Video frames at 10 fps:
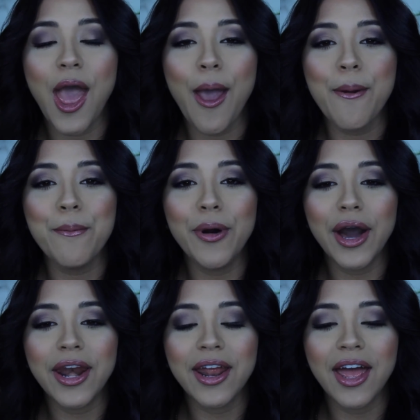
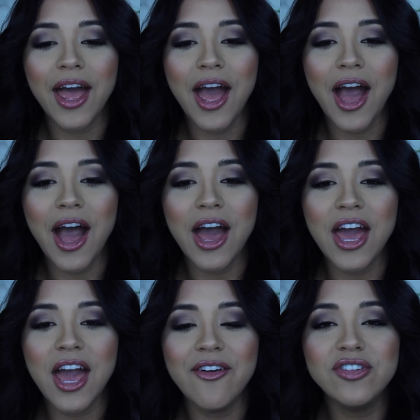But
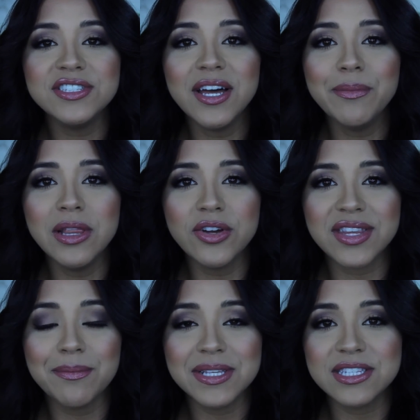every time I looked
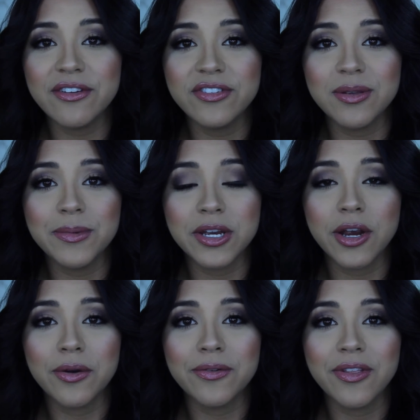at myself in the
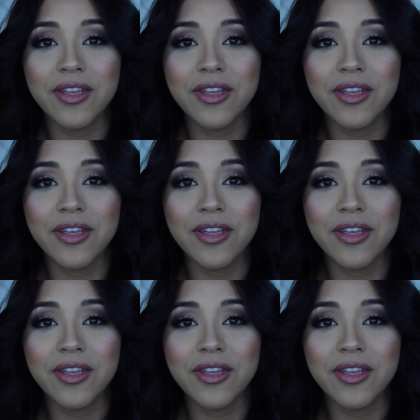mirror,